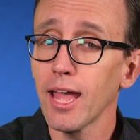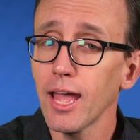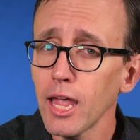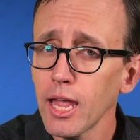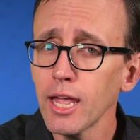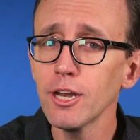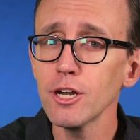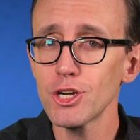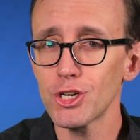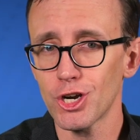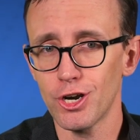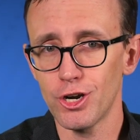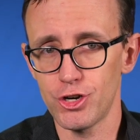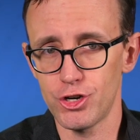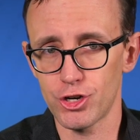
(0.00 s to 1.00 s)
and
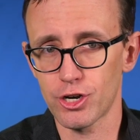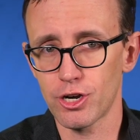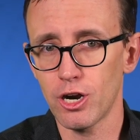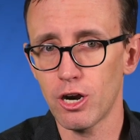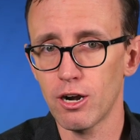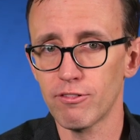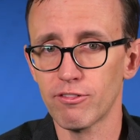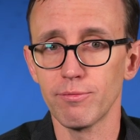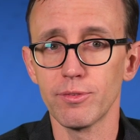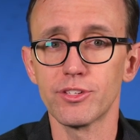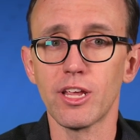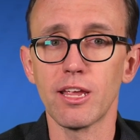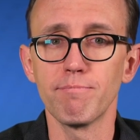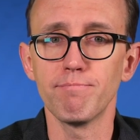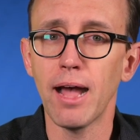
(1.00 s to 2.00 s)
charge your car from the
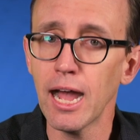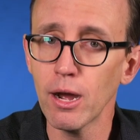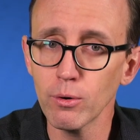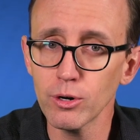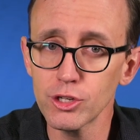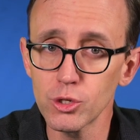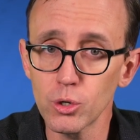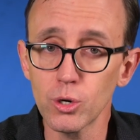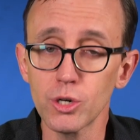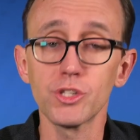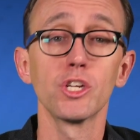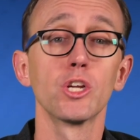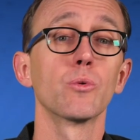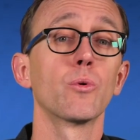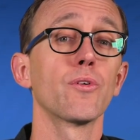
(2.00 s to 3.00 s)
same power
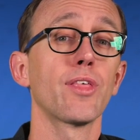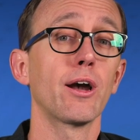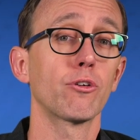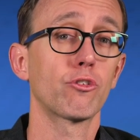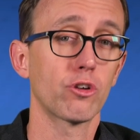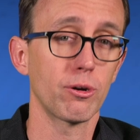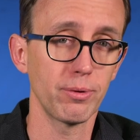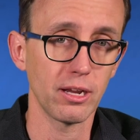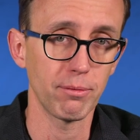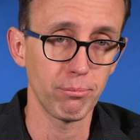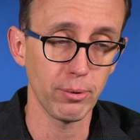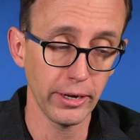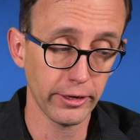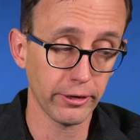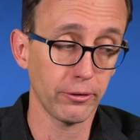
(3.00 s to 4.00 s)
source without tripping a
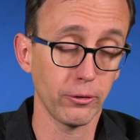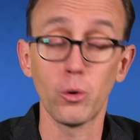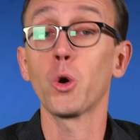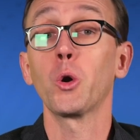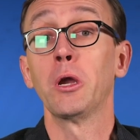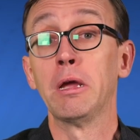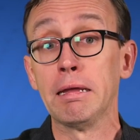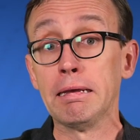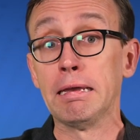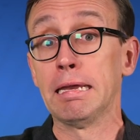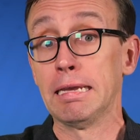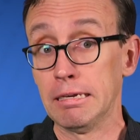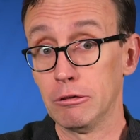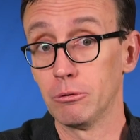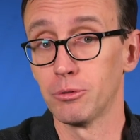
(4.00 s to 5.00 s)
breaker or
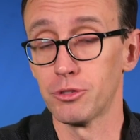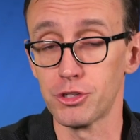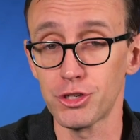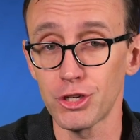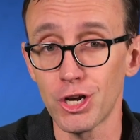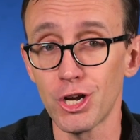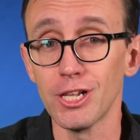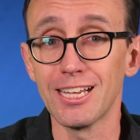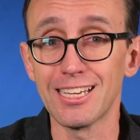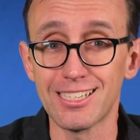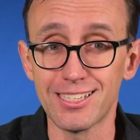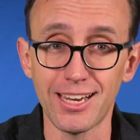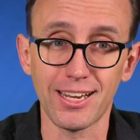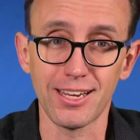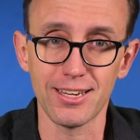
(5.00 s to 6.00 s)
needing to install a
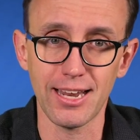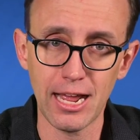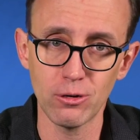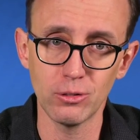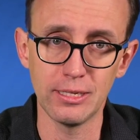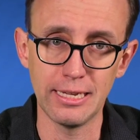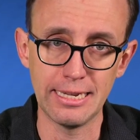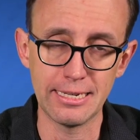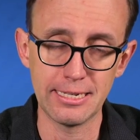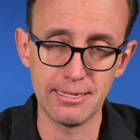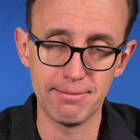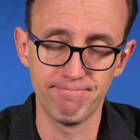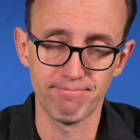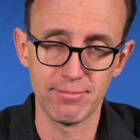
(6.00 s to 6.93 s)
second outlet.